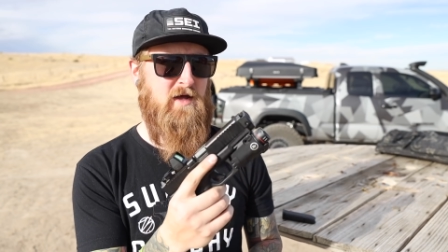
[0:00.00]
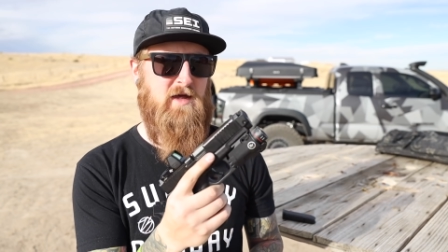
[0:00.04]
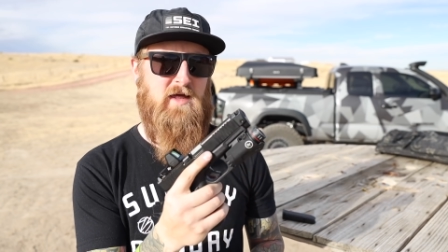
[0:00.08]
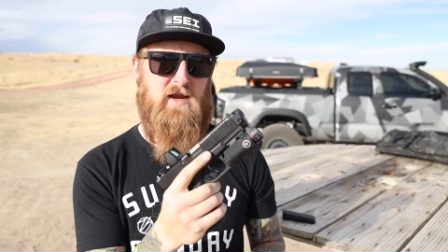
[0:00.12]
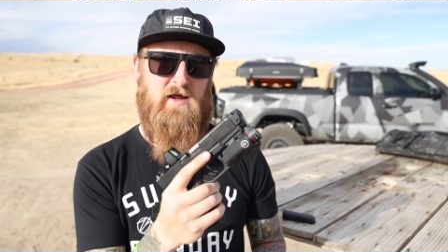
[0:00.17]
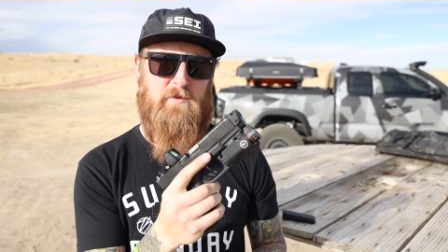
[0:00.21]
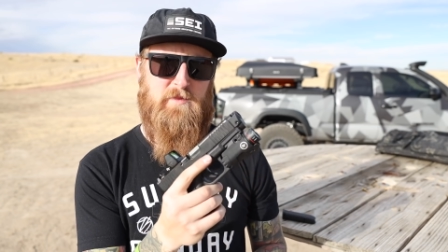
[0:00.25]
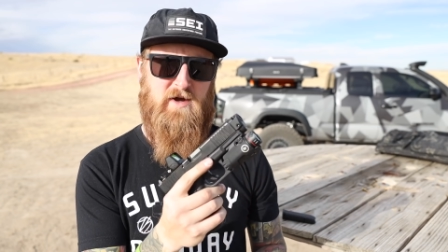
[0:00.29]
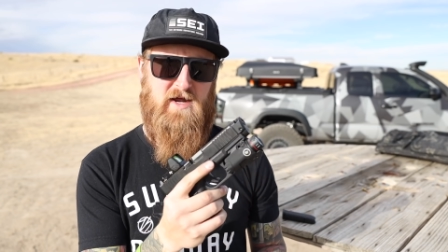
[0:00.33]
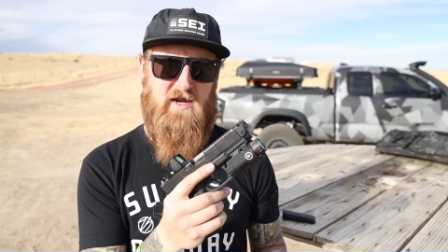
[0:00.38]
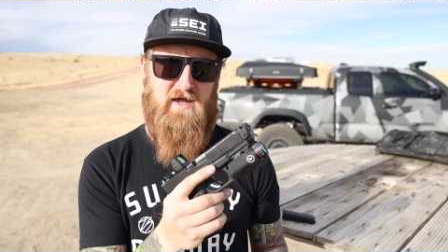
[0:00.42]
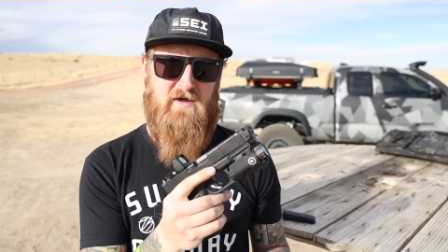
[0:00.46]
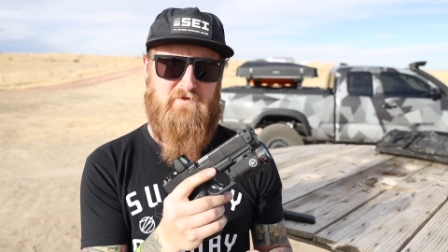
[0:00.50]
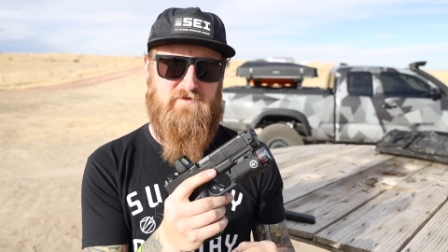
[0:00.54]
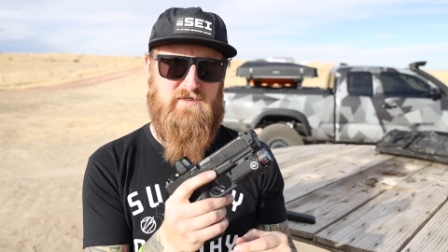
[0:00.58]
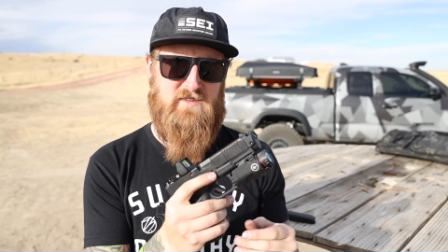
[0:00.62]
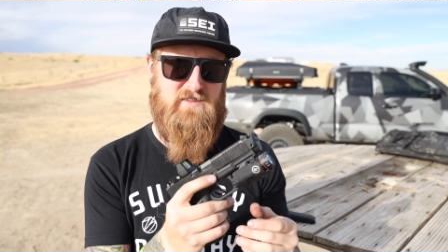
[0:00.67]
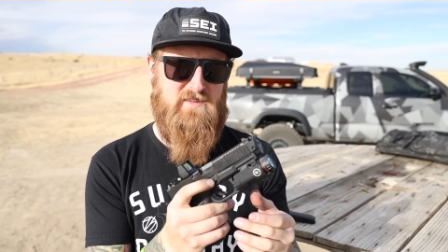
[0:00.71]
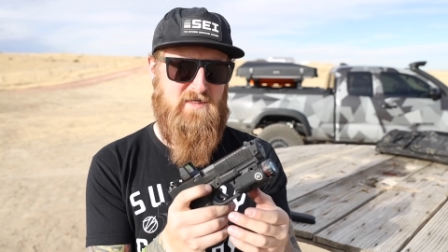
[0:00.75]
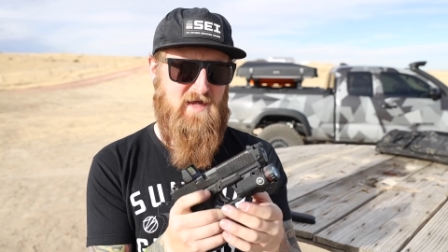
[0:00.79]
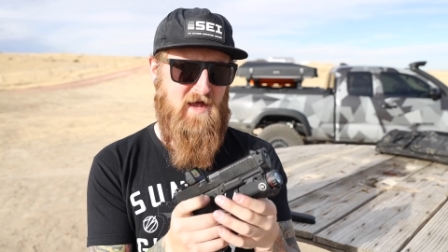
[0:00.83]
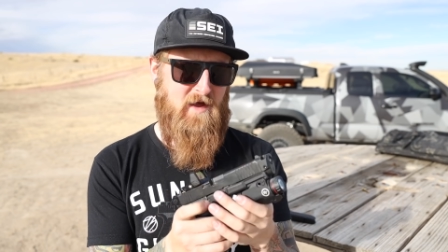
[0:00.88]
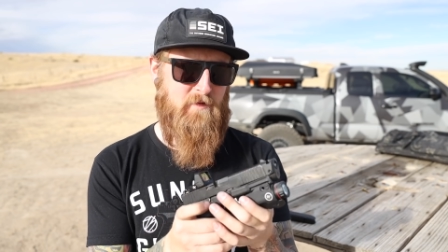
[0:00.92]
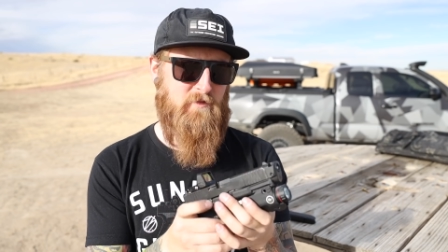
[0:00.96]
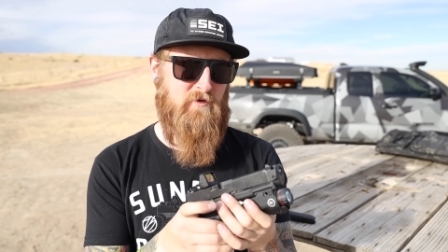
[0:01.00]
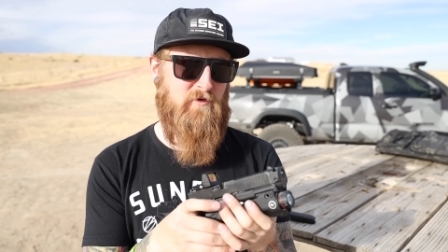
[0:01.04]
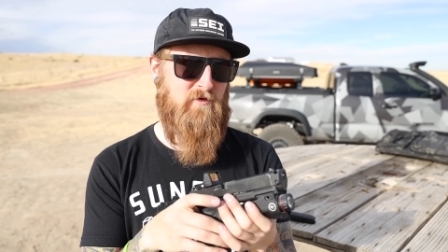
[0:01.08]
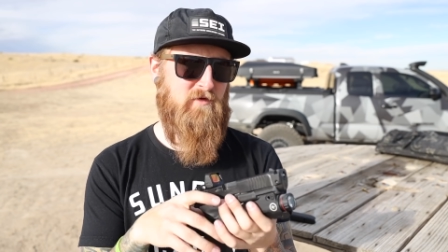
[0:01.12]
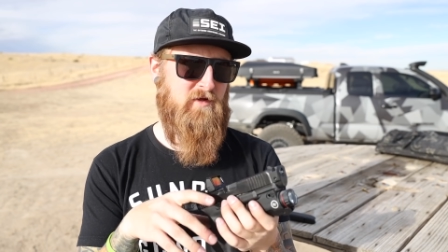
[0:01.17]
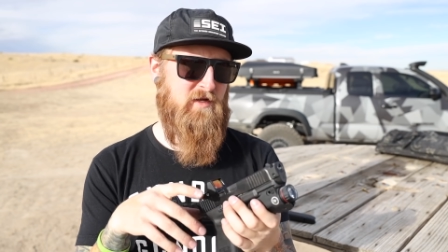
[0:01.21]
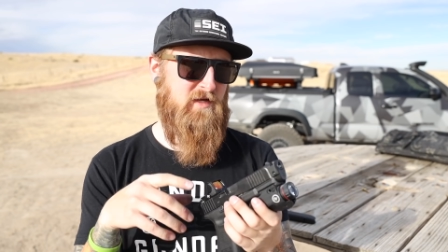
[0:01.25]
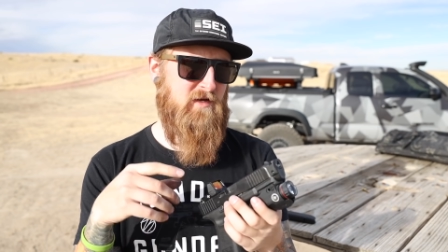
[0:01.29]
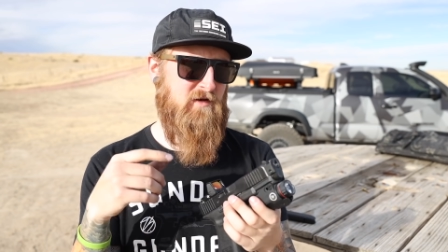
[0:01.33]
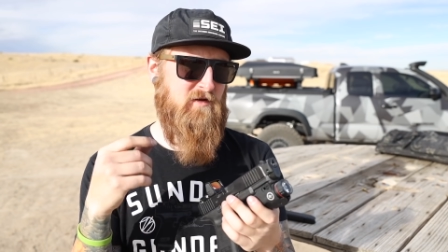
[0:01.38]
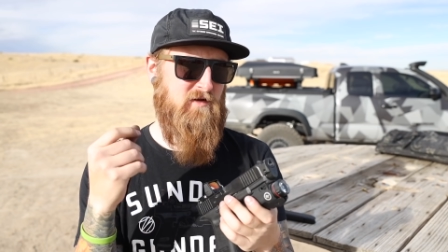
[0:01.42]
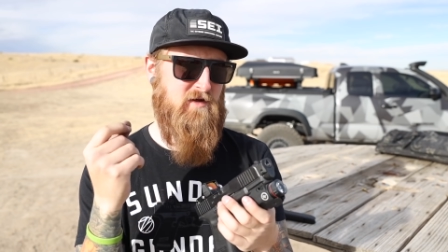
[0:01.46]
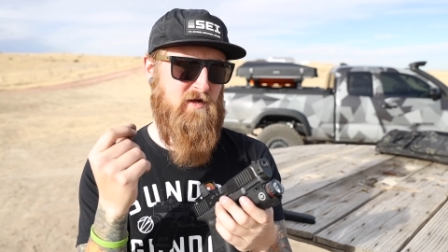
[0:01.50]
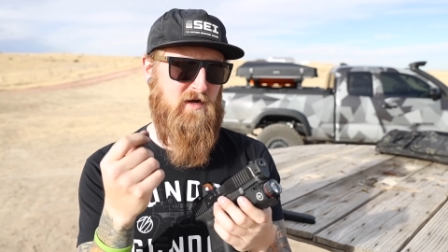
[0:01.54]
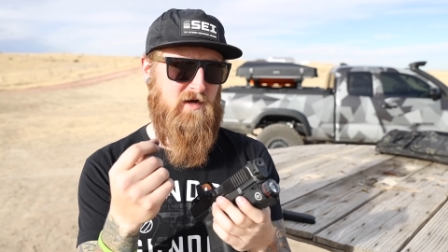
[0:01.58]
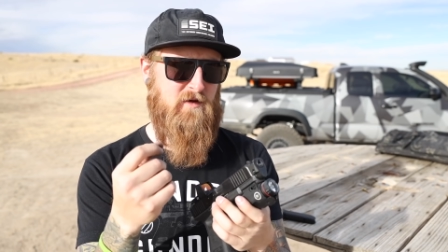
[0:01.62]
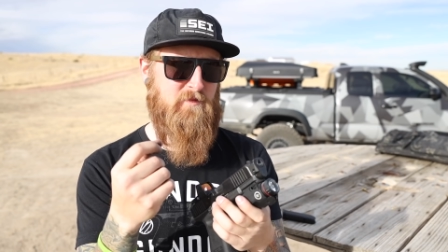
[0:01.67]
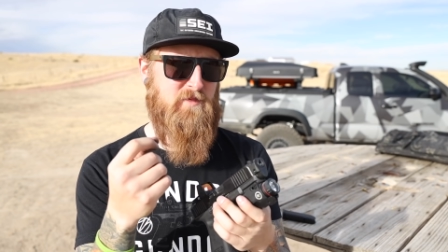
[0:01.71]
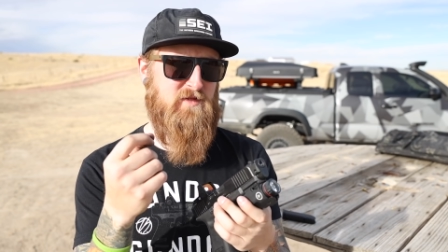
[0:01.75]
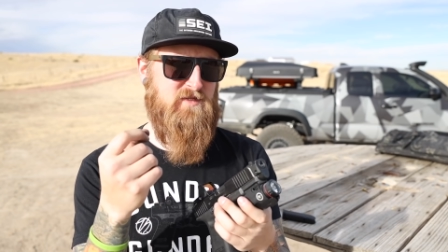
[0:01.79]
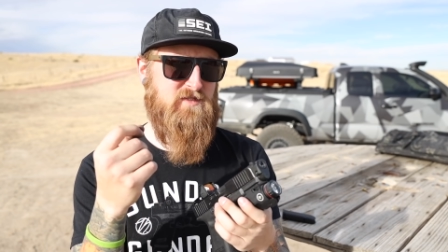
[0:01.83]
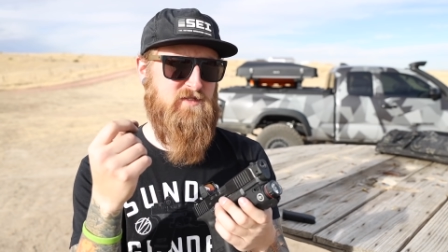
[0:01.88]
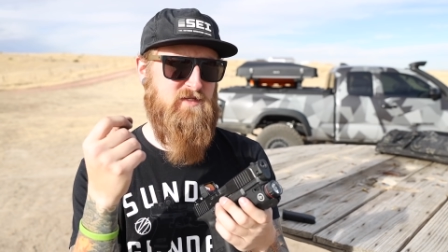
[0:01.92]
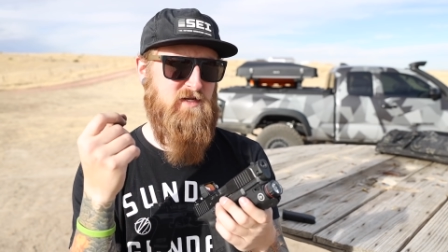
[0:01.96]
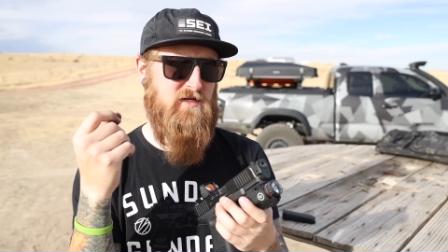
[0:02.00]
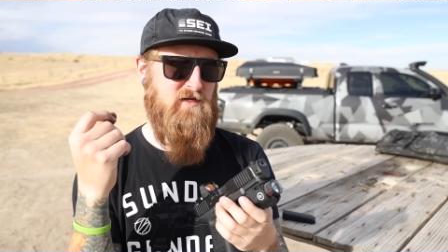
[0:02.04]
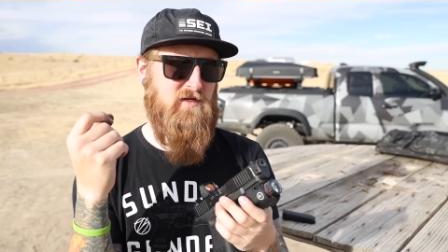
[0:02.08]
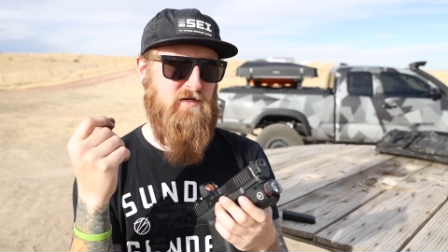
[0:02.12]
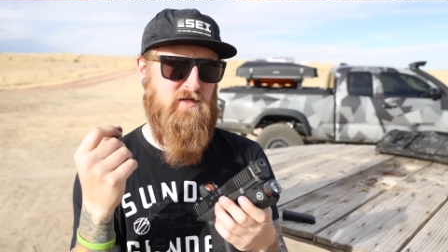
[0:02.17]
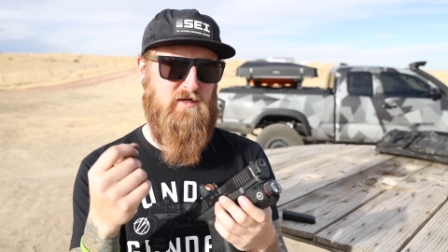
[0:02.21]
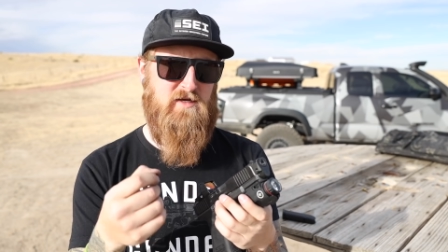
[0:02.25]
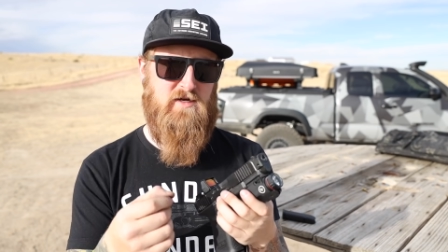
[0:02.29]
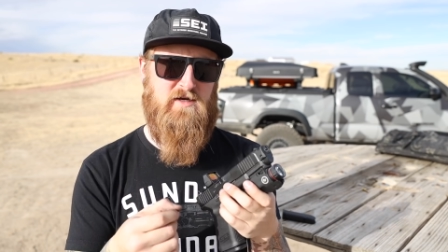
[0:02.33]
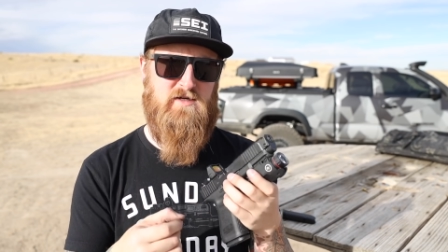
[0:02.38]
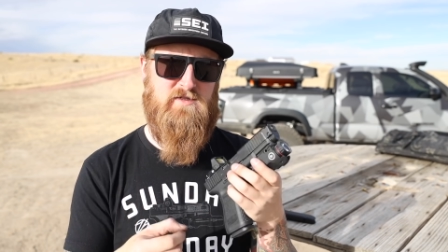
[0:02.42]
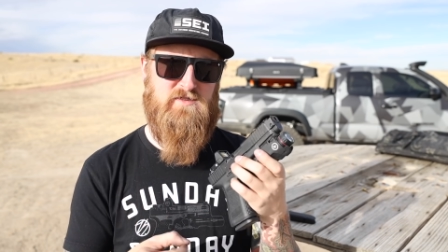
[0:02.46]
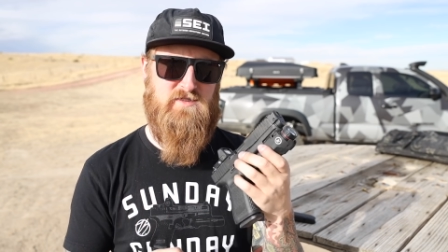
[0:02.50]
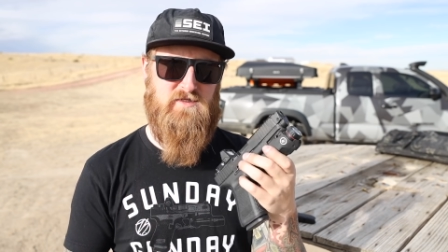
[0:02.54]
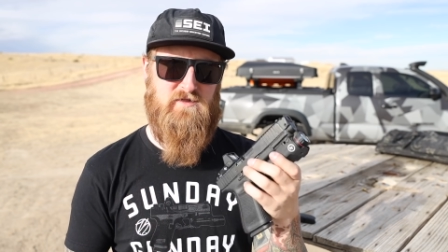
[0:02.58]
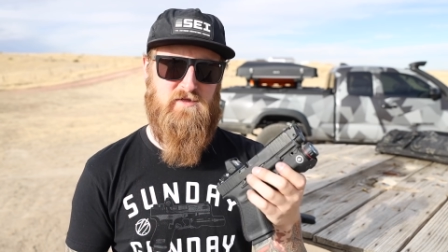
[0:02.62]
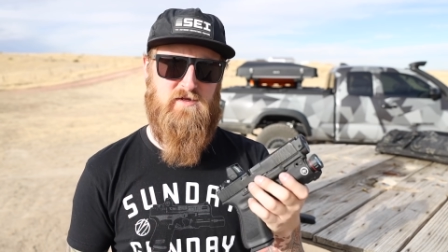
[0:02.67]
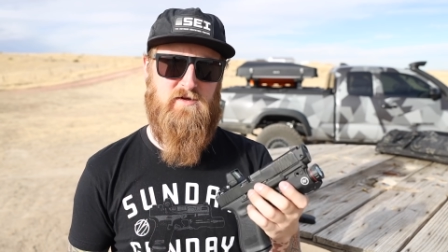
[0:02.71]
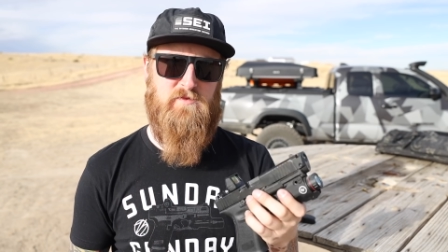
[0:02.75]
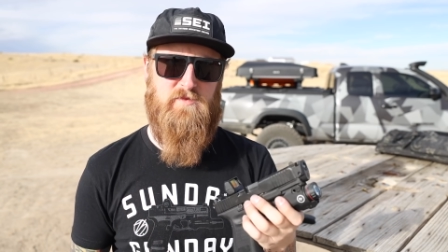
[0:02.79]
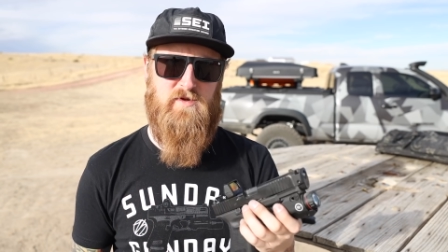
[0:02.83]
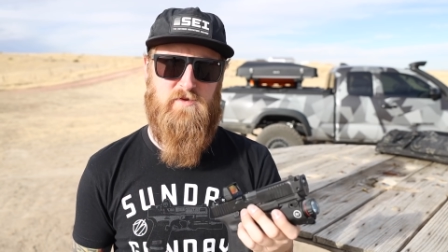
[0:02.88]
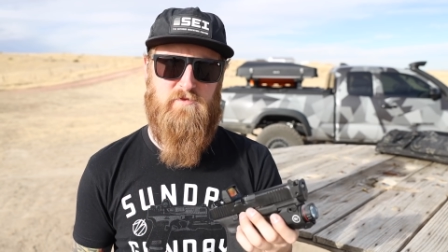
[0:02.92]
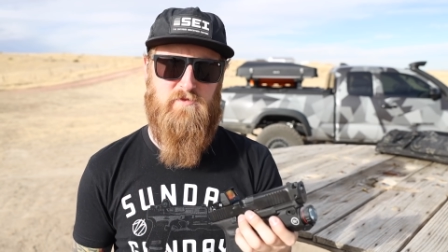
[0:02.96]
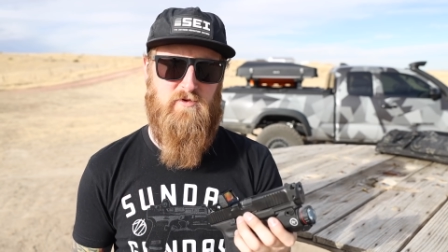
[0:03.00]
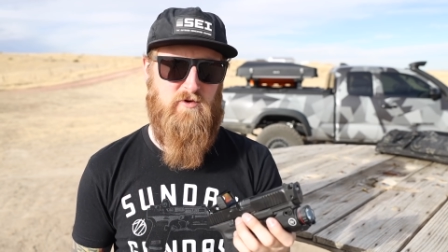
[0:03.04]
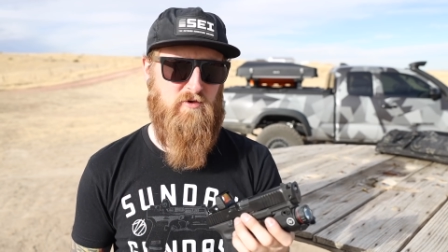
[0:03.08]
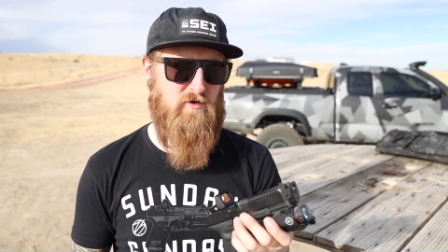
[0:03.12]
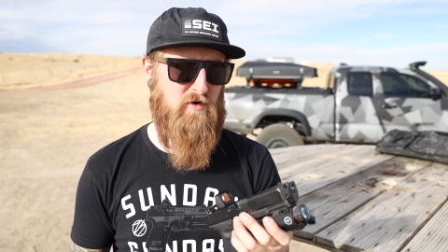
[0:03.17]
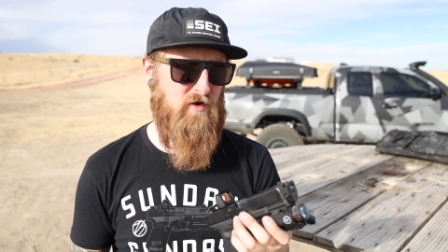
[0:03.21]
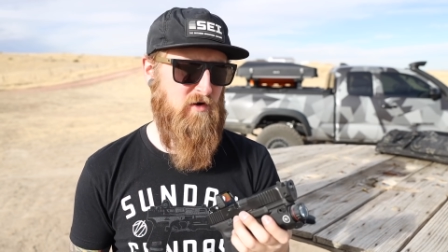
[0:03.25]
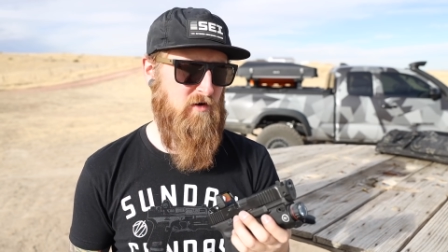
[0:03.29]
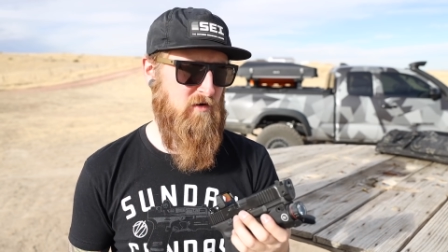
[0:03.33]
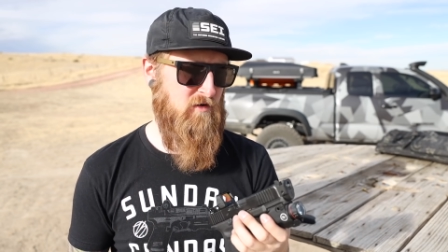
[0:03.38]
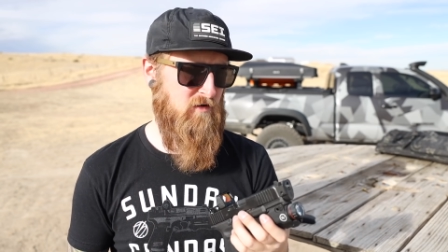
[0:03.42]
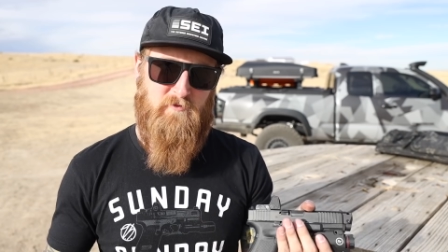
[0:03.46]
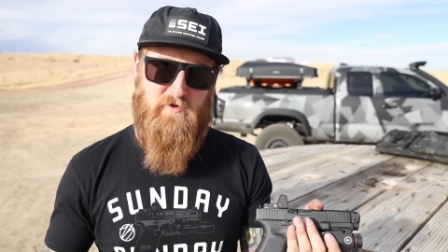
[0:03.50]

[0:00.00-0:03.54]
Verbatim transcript: And I might have to dabble in compensated guns a little bit more.